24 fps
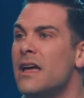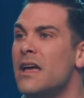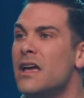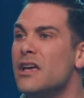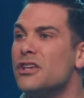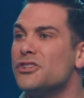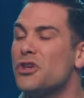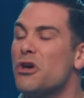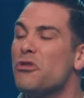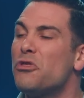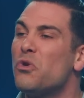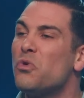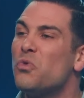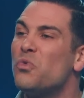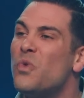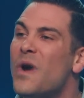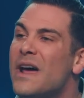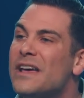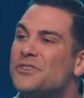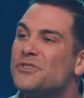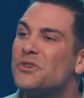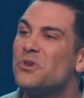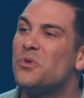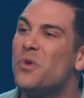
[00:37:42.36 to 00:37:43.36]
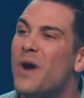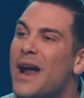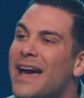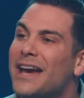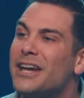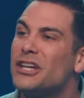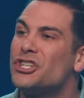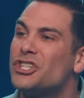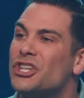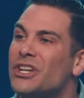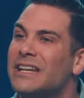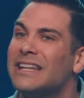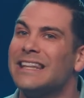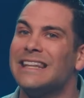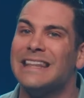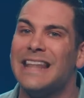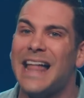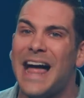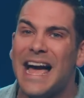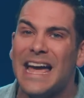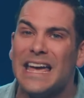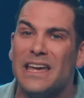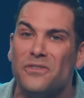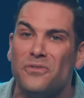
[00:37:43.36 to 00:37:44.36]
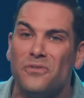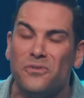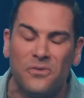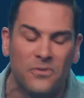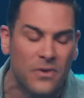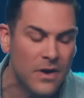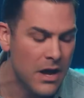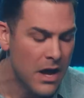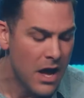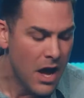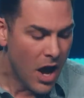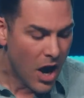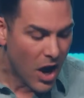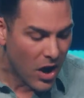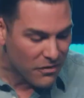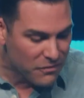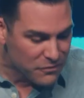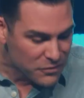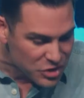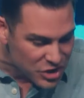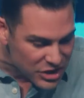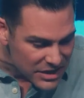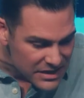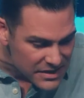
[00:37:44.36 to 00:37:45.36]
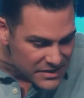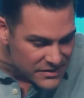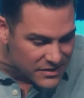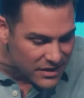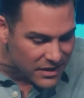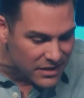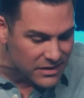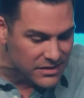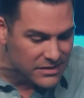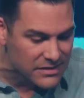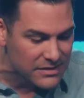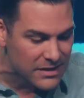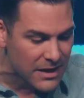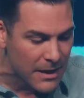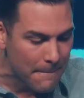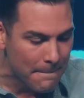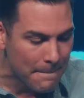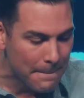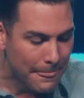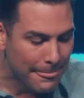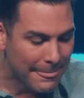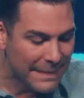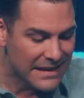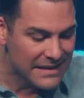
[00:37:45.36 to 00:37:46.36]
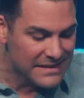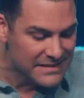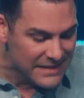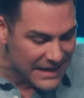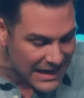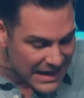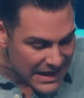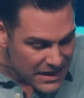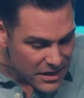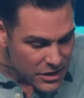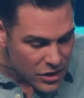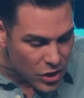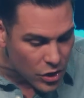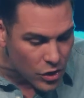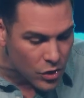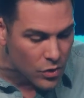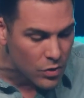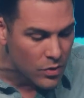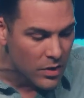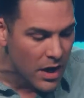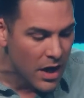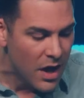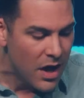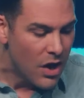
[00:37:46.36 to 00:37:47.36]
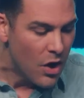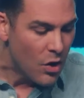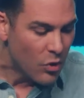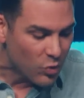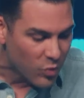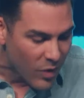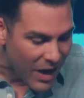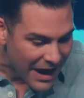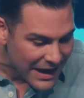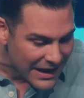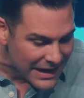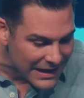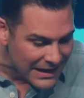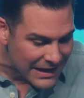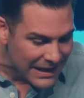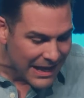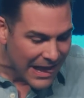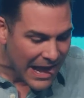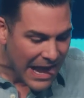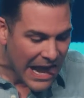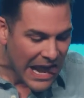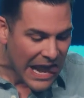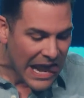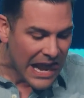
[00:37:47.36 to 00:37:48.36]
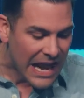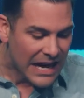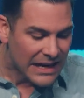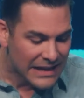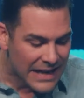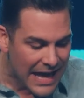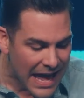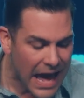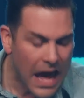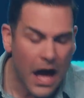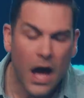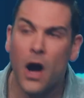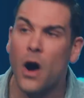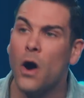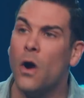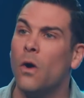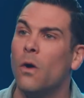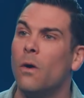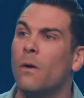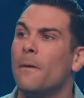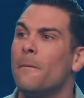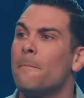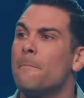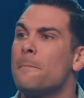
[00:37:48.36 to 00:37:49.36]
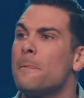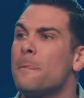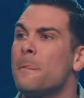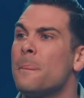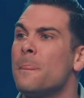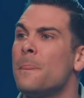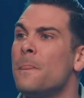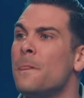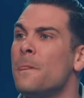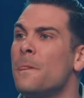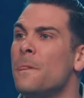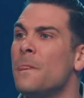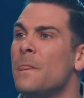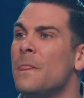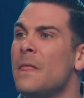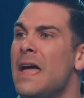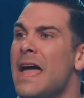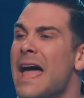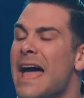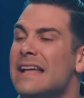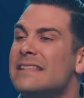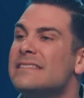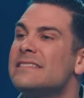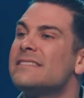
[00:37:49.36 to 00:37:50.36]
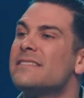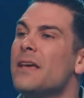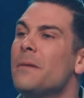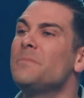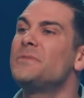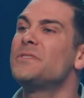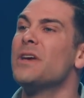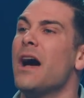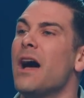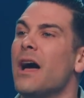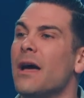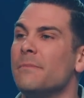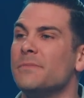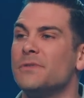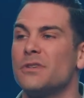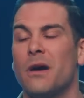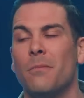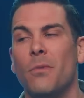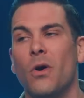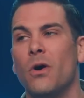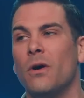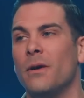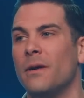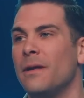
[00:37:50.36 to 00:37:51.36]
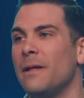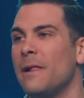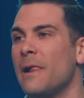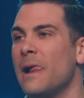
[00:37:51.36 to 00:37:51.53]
So the resurrection life of Jesus is in you right now. And sometimes, come on,